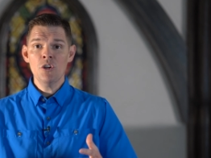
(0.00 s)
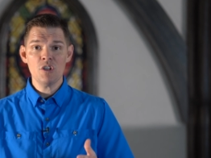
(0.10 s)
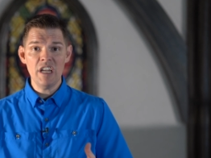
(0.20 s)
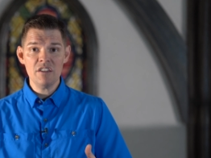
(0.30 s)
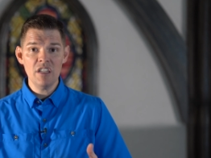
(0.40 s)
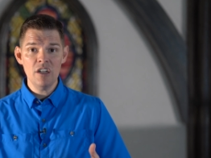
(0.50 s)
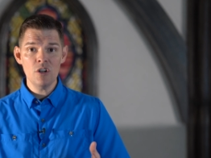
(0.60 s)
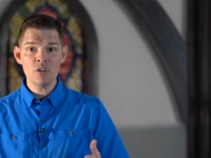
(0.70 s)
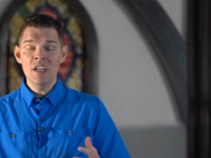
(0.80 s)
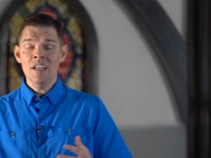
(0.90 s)
your state
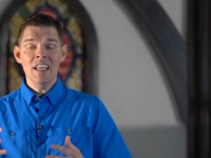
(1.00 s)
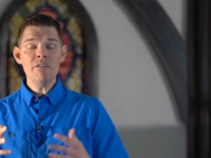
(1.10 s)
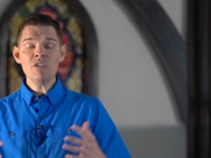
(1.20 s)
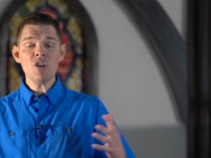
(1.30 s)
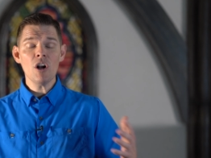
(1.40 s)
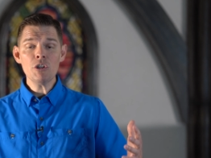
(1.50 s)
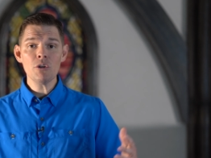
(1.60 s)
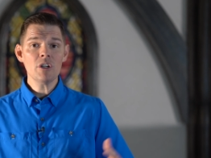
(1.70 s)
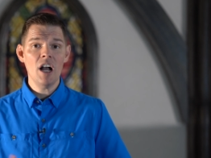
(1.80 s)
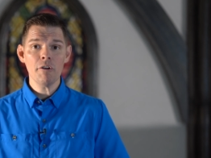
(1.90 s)
senators. Even talk to
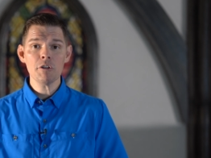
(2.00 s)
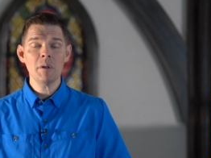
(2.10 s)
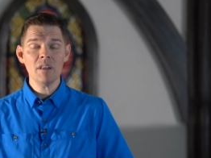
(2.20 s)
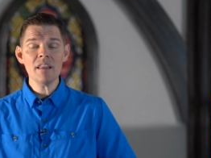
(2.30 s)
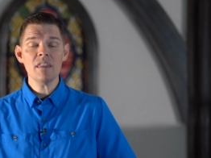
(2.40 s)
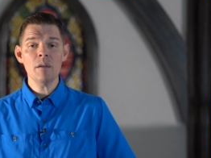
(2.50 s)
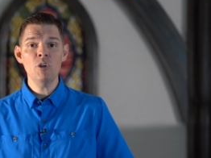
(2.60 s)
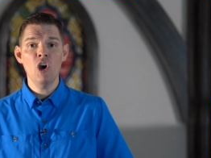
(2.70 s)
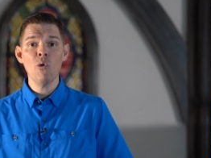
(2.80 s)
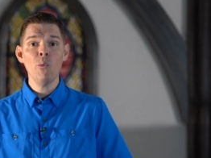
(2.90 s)
your congressman. Let them
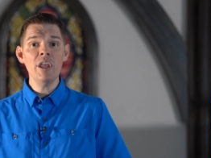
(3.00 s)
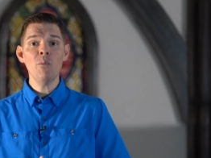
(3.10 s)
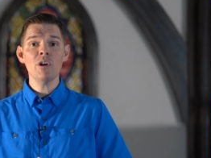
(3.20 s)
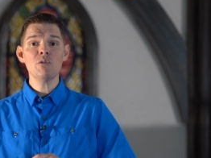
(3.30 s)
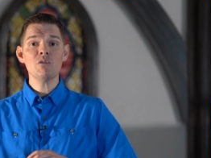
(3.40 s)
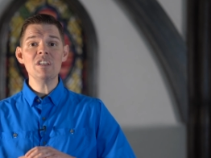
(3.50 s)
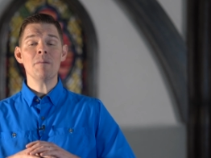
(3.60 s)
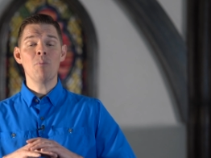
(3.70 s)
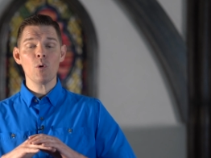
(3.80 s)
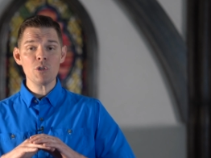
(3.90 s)
know we want to see
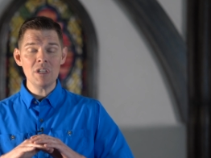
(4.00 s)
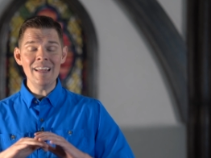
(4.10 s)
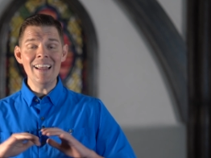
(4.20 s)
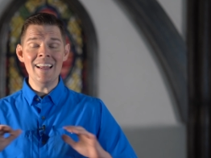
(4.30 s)
abortion